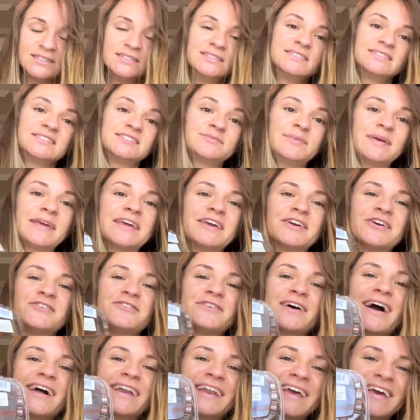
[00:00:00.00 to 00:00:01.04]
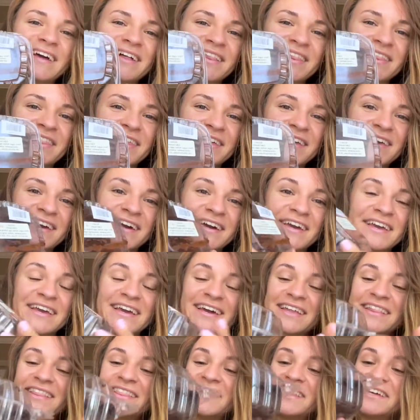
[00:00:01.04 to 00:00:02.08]
Speaking of unhealthy, I
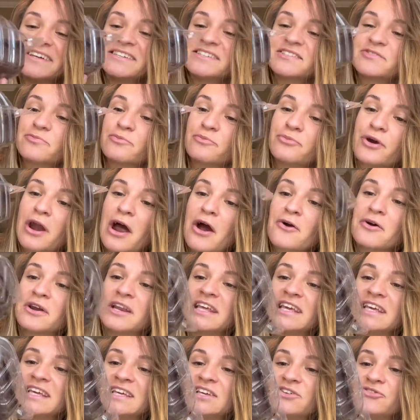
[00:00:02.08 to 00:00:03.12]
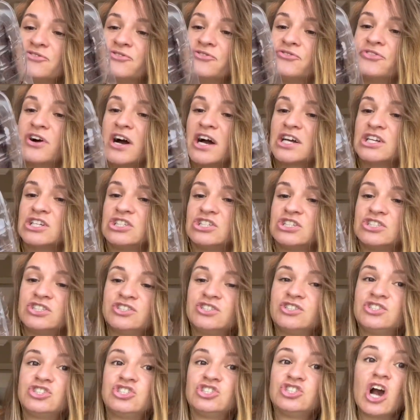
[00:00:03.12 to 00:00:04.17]
got this brownie fudge
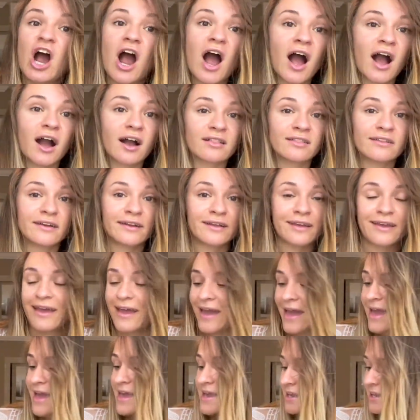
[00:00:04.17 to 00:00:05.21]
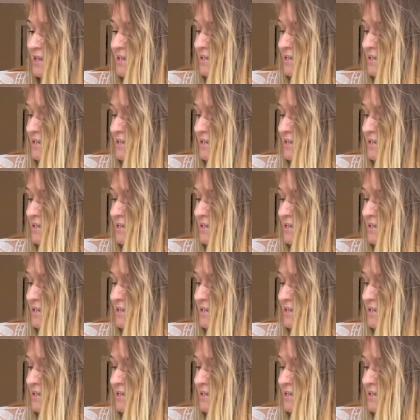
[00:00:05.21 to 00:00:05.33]
chocolate cake.